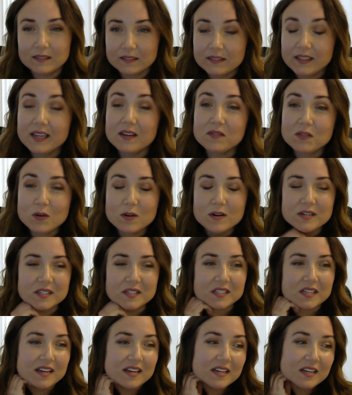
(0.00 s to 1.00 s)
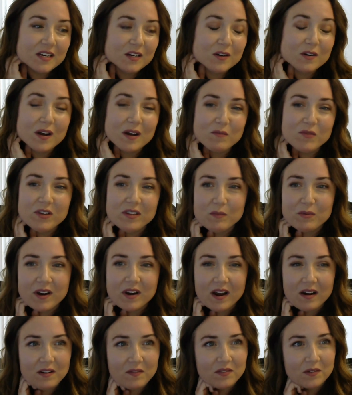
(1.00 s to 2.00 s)
Yeah, of course. I'm really
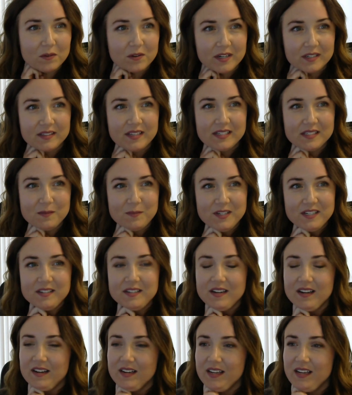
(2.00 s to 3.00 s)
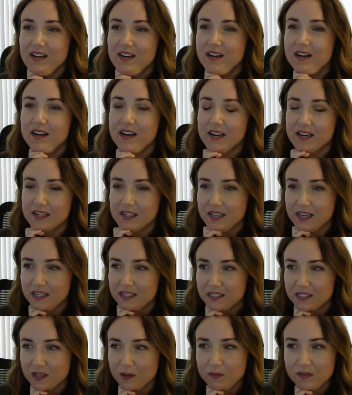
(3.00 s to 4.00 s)
proud of the work that's been done here, and
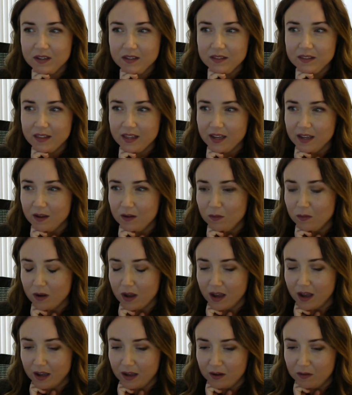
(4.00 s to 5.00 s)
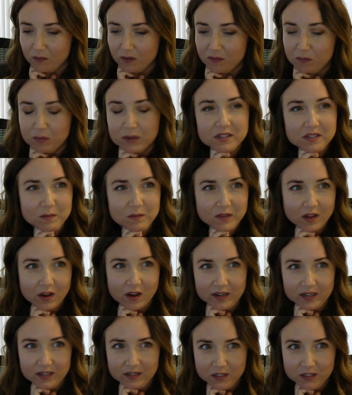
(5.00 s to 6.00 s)
it's something that we've put some
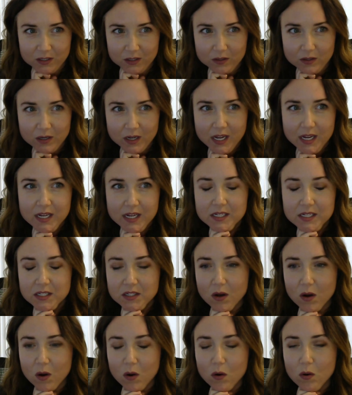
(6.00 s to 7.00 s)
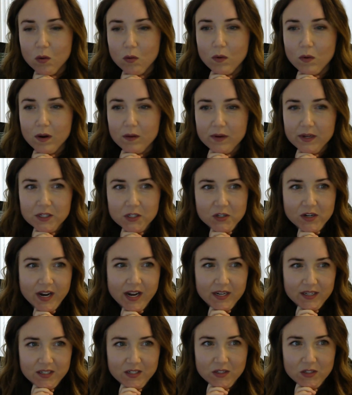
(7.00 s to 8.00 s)
thought into. So, what we
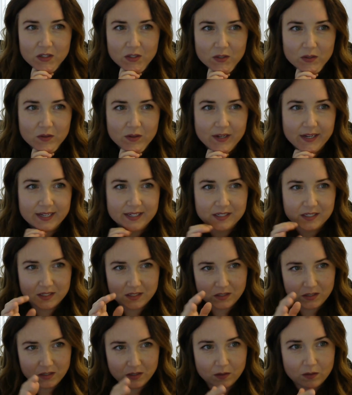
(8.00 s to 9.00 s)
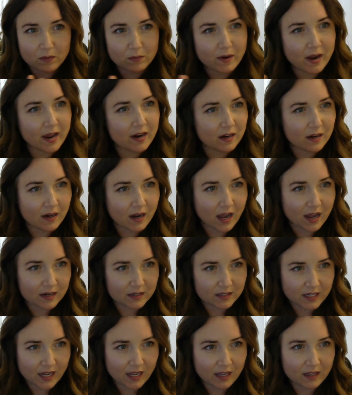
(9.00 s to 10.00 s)
tried to do is to thread our
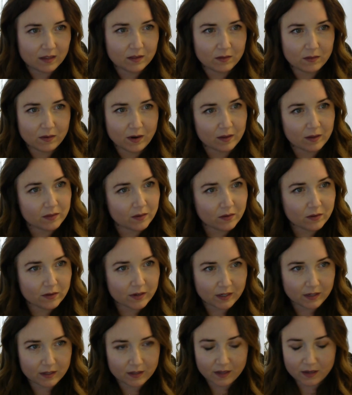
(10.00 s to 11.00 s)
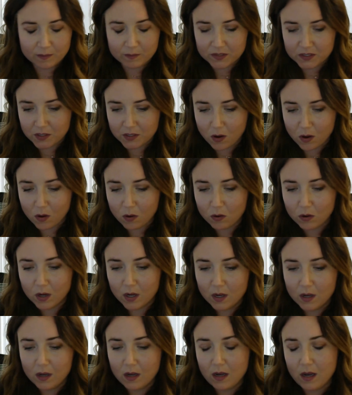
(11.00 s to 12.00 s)
content throughout the curriculum. So,
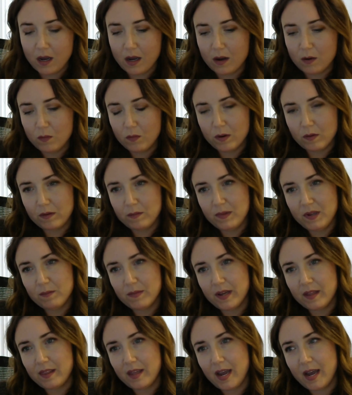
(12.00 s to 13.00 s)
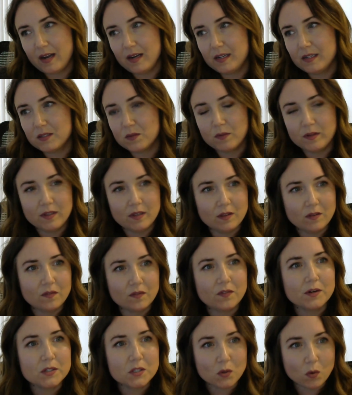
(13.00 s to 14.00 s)
what we mean by that is within the
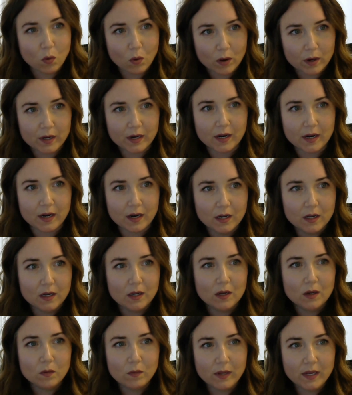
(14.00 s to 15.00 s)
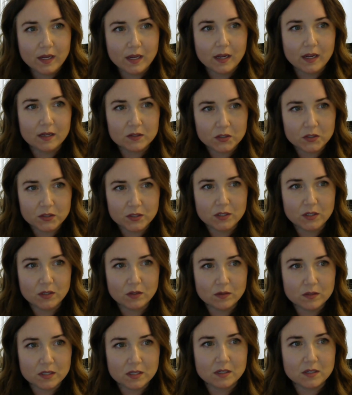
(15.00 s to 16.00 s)
first quarter, we
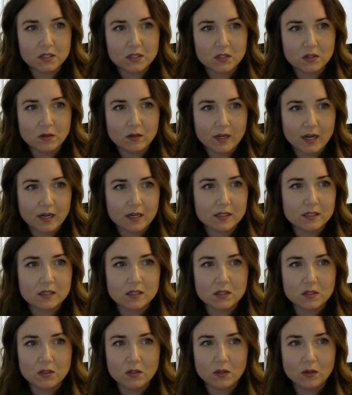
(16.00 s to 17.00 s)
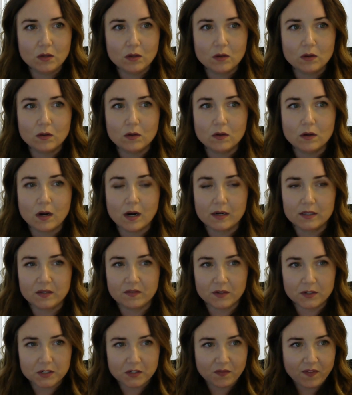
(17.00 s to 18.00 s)
introduce the students to our
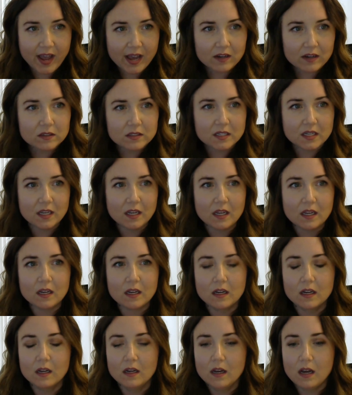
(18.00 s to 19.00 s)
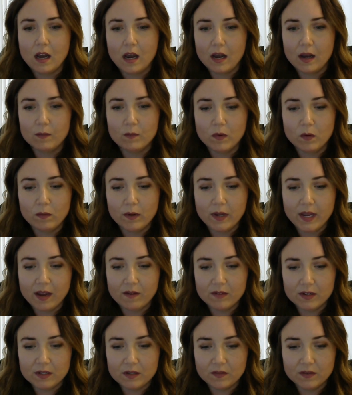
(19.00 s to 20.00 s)
diverse faculty. We
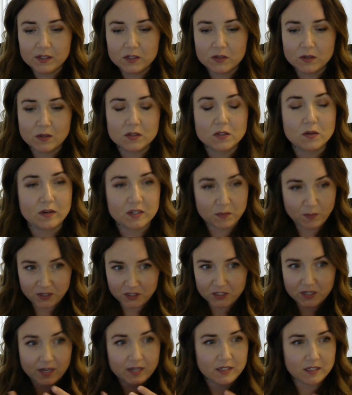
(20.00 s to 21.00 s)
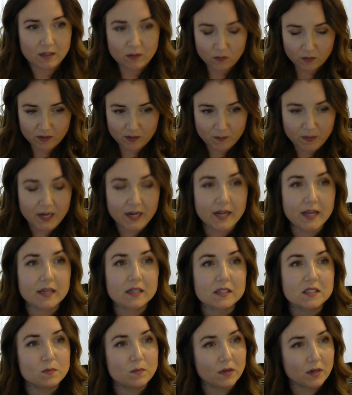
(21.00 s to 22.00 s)
have individuals who are specialized in
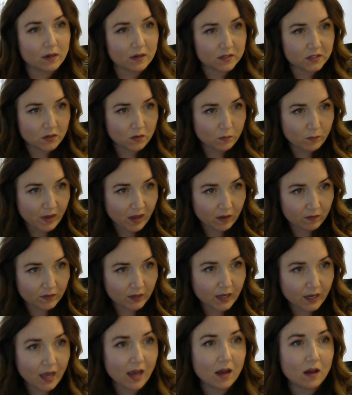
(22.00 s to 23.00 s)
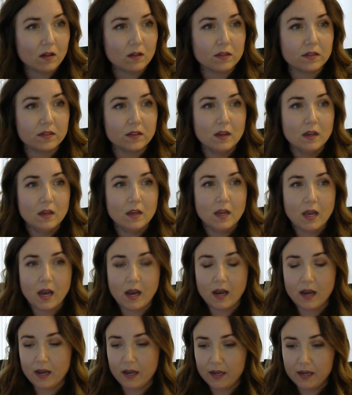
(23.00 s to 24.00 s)
orthopedics, but also pelvic health
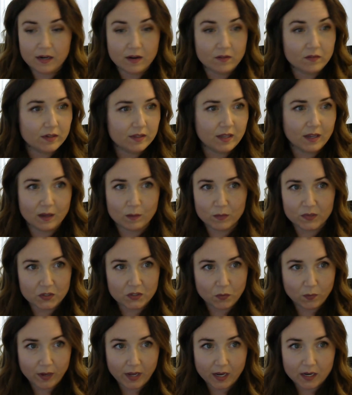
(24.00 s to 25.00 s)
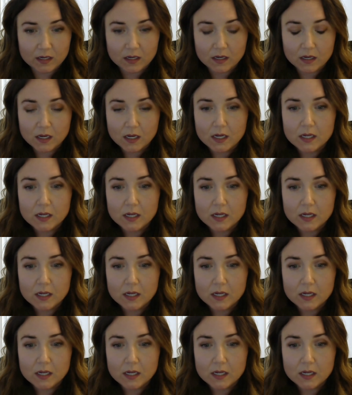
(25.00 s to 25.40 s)
and everything in between.